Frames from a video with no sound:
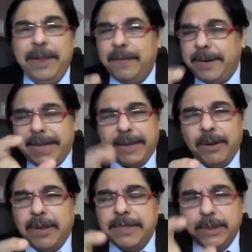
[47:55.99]
Many of the
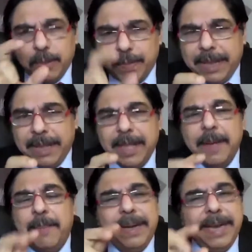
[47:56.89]
technologies you bring,
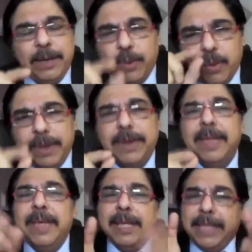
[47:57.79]
but they
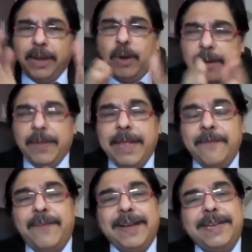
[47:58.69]
are not
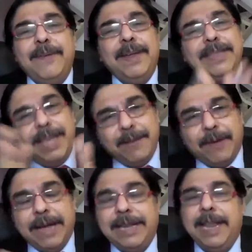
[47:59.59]
very effective and they
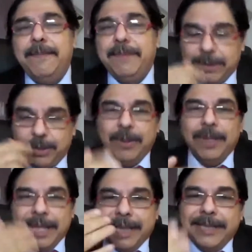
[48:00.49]
are white elephants.
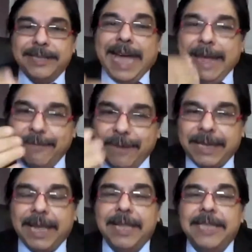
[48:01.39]
So time
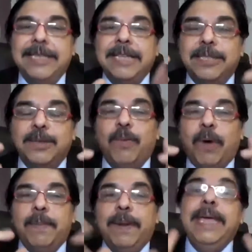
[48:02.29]
will tell as to
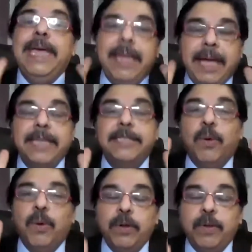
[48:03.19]
what. But AI
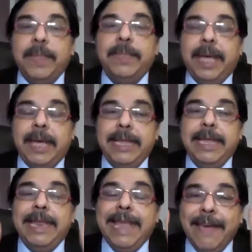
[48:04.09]
is going to be there
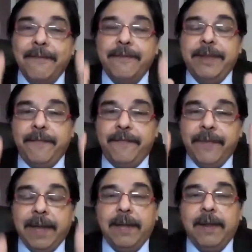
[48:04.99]
in every
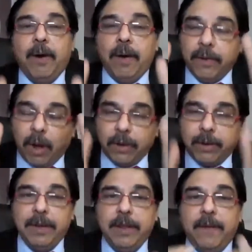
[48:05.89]
field,
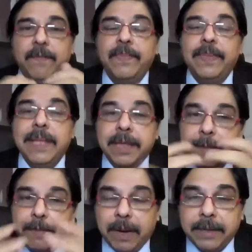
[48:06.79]
not only of
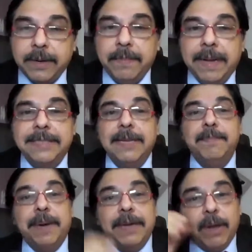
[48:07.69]
reproductive
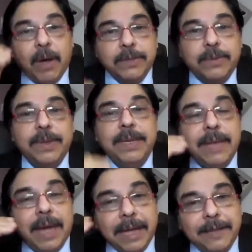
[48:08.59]
medicine, but also
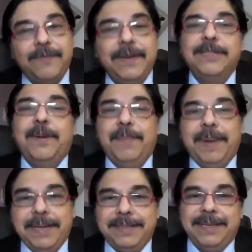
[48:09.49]
in other fields of
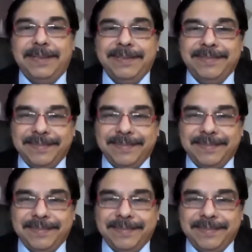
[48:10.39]
medicine.